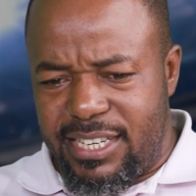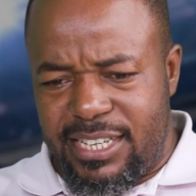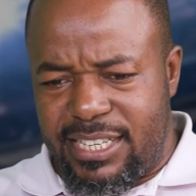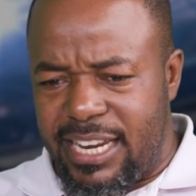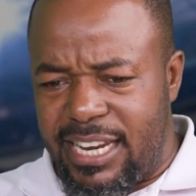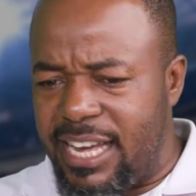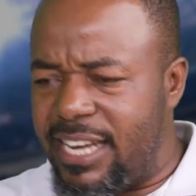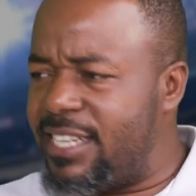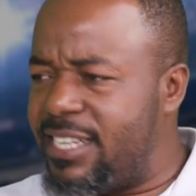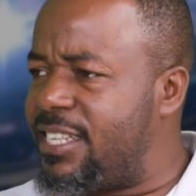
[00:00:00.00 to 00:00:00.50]

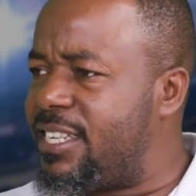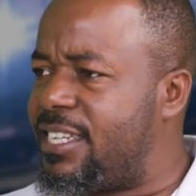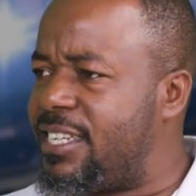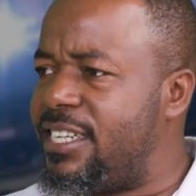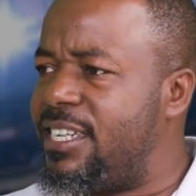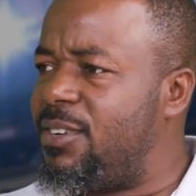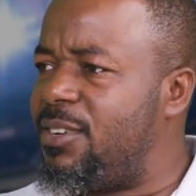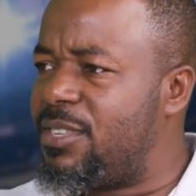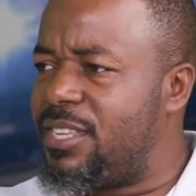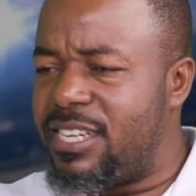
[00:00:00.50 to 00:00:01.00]
Tons,
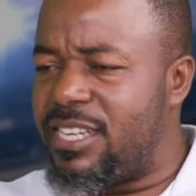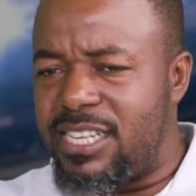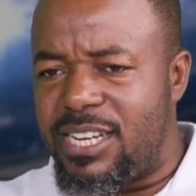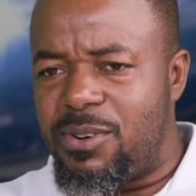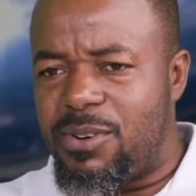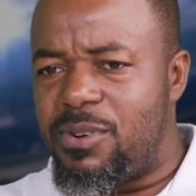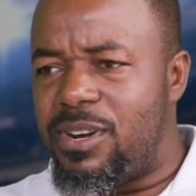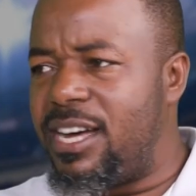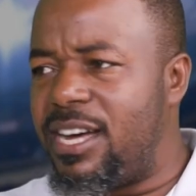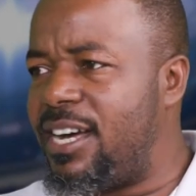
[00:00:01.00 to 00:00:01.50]
Innocent
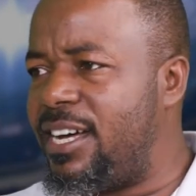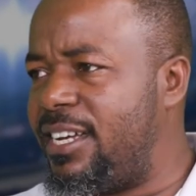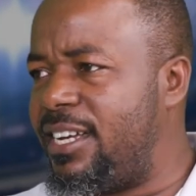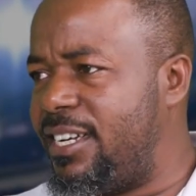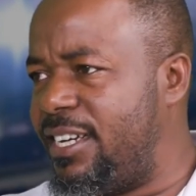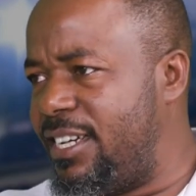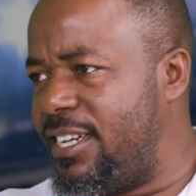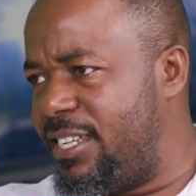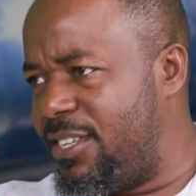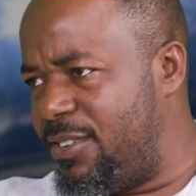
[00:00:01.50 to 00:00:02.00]

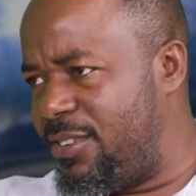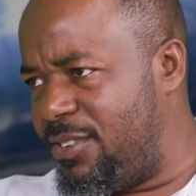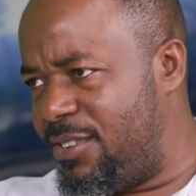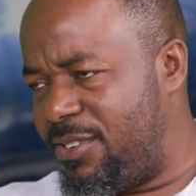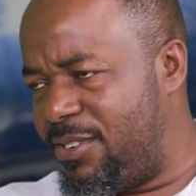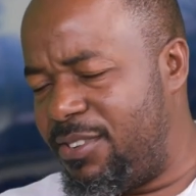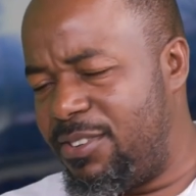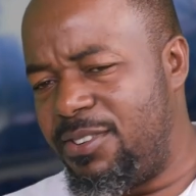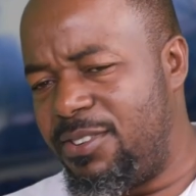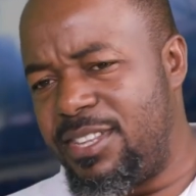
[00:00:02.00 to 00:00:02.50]
Ndaula,
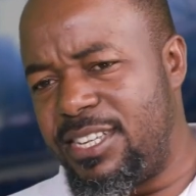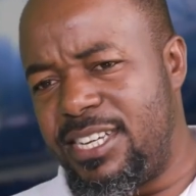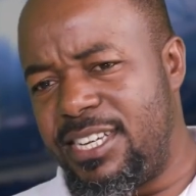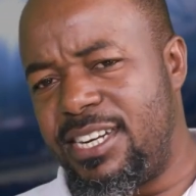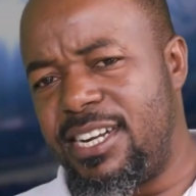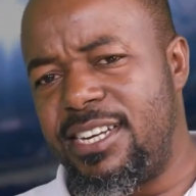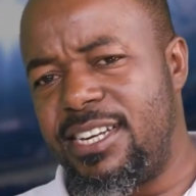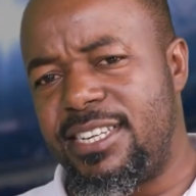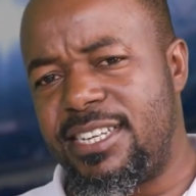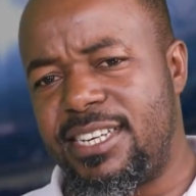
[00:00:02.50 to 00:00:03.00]
the
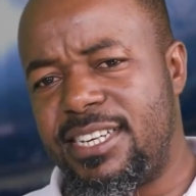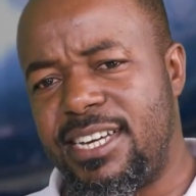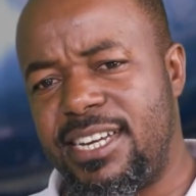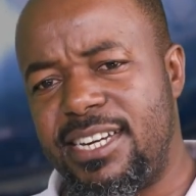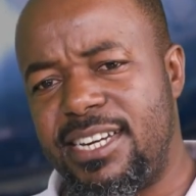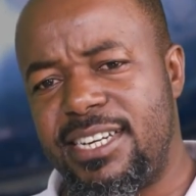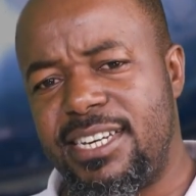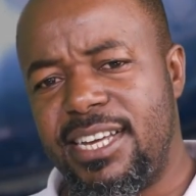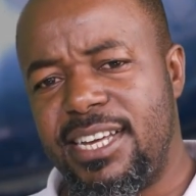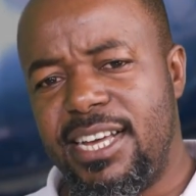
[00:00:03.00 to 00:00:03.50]
journalist,
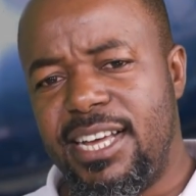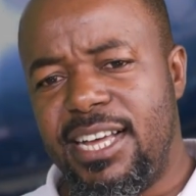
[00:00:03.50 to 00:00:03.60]
and